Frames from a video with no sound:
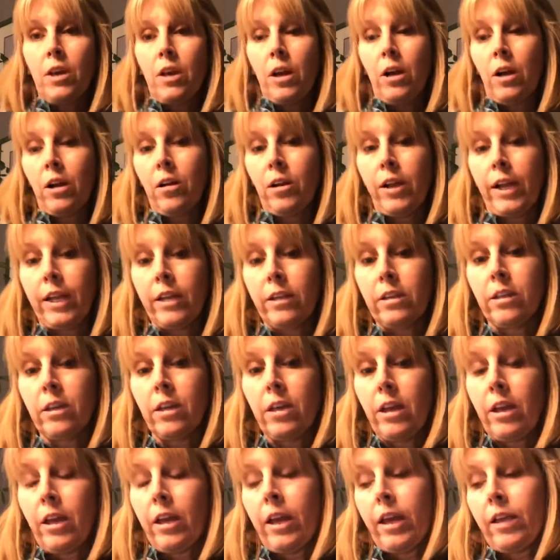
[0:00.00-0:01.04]
All right.
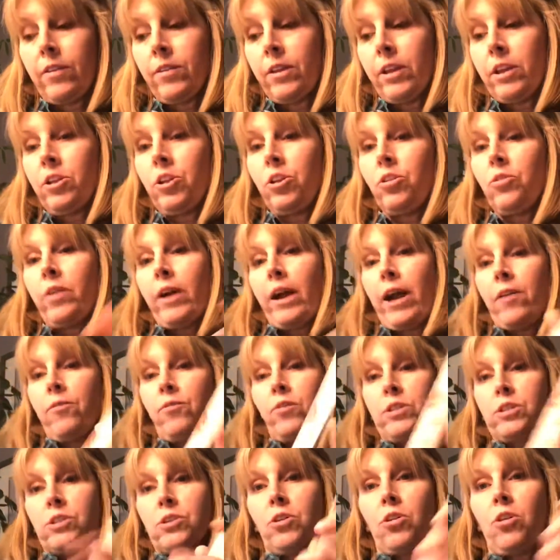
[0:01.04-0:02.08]
And then you have
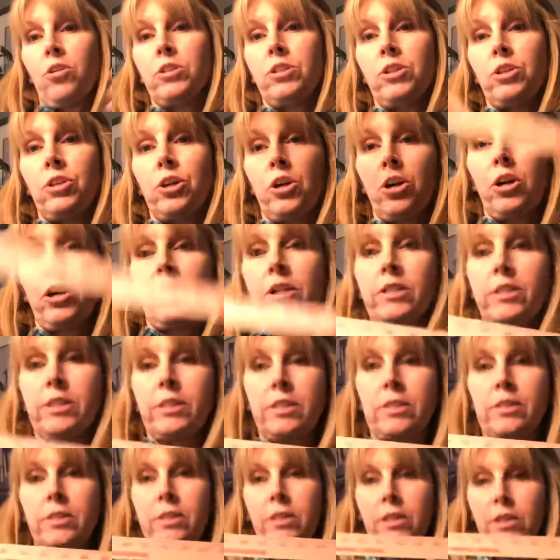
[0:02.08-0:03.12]
what's called a
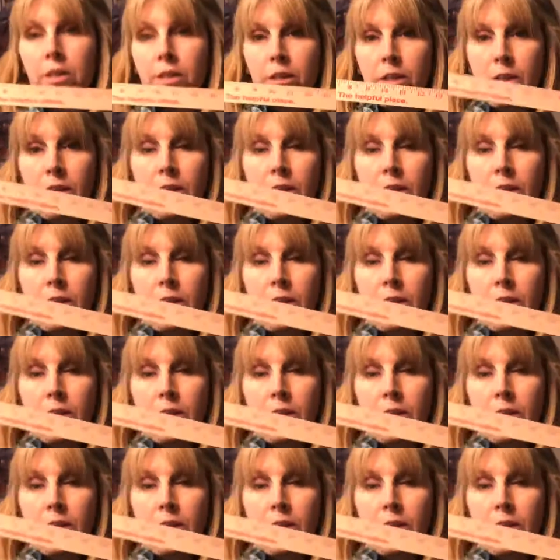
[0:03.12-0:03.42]
yardstick.